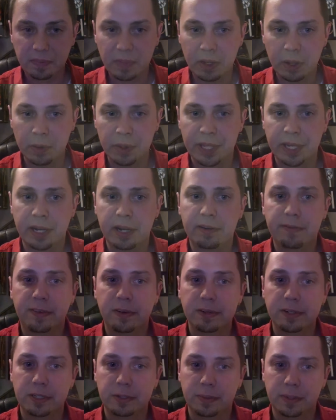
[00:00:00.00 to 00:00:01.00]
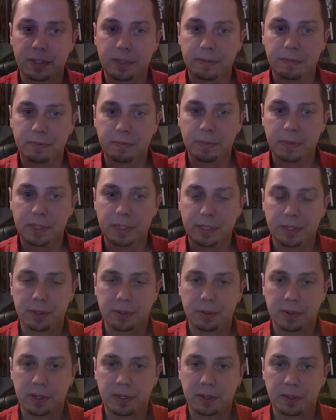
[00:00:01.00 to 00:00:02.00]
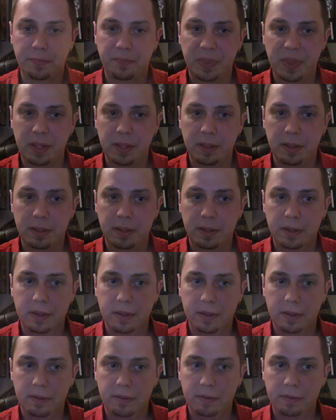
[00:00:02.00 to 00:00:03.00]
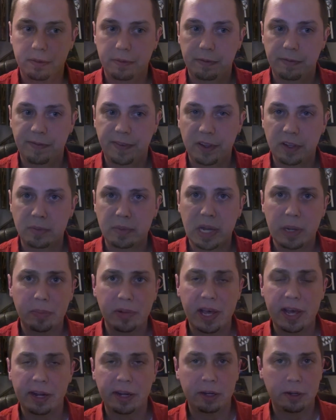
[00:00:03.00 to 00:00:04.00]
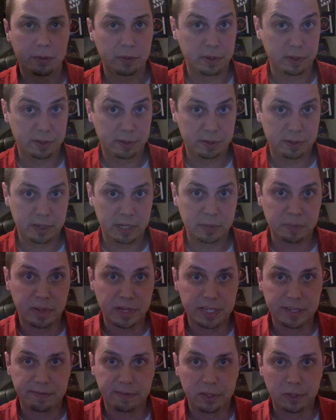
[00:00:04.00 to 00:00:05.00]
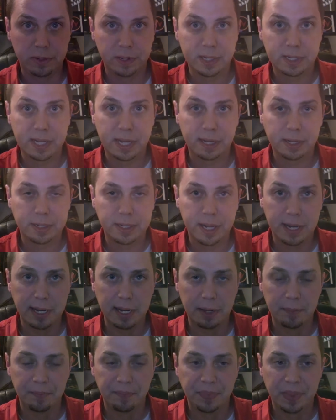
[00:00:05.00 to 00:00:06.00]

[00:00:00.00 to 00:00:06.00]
what they did first was to fill my bladder with as much fluid as I could take.